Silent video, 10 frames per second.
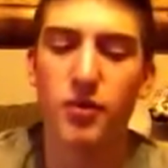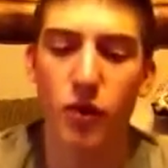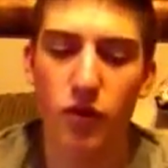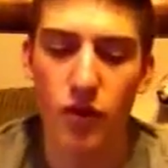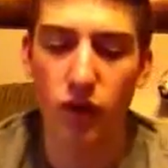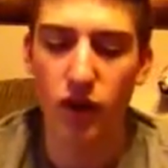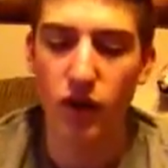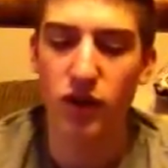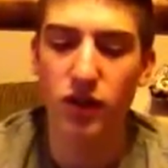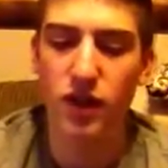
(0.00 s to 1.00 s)

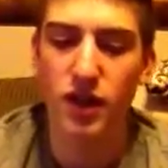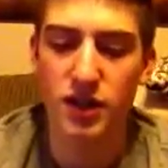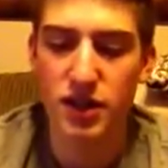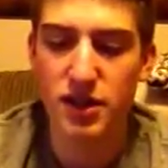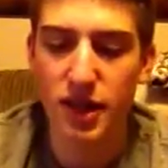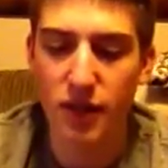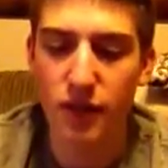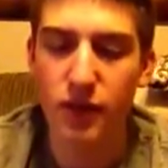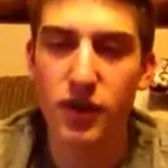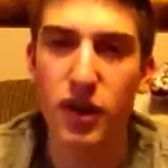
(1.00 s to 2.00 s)
Overall, it does
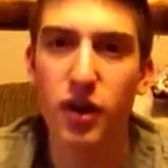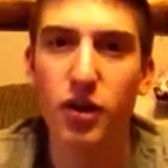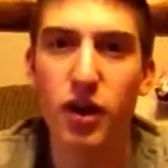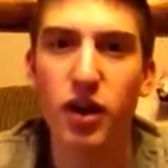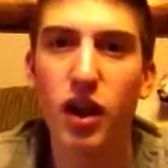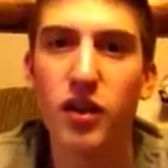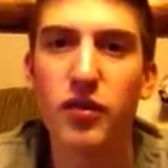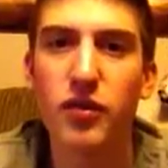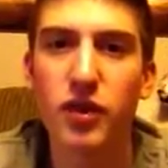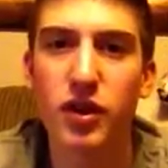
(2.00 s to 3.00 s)
have, a lot
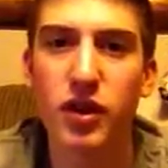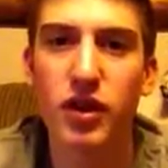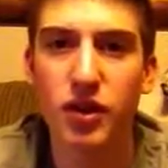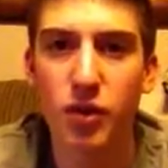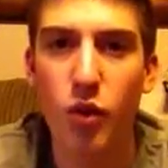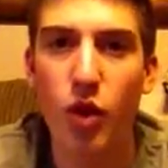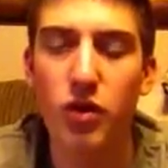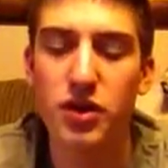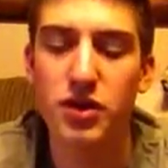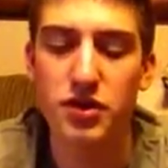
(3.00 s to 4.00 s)
of good
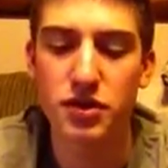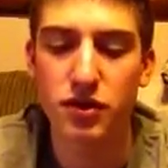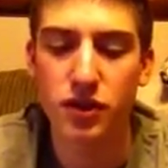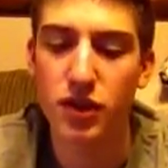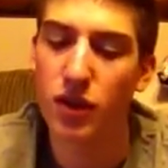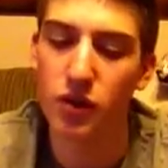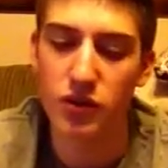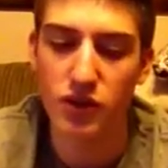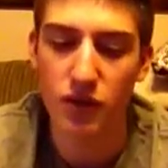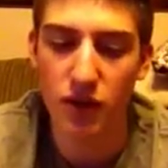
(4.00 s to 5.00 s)
qualities.
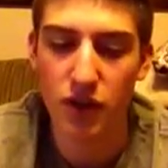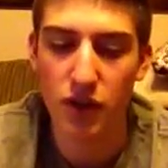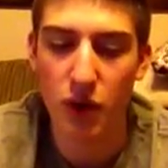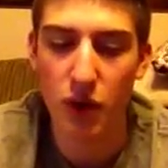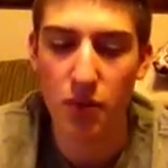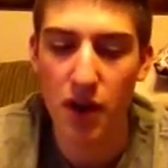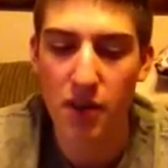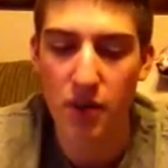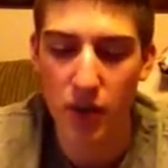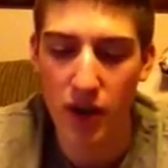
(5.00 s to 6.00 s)
It's a good co-op
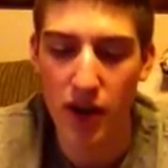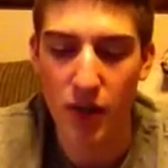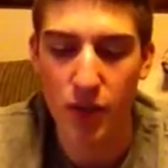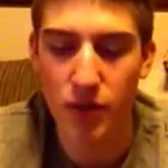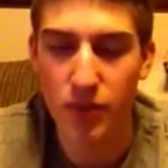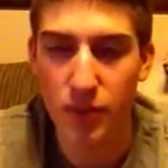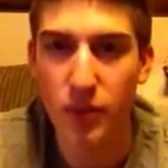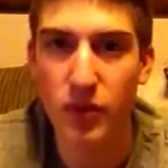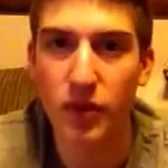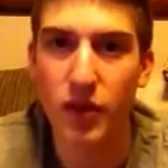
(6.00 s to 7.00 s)
game to play
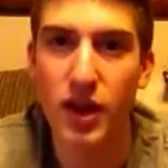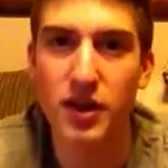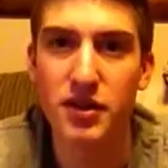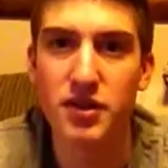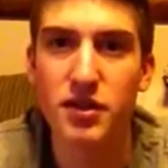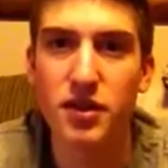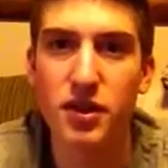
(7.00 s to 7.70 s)
with friends.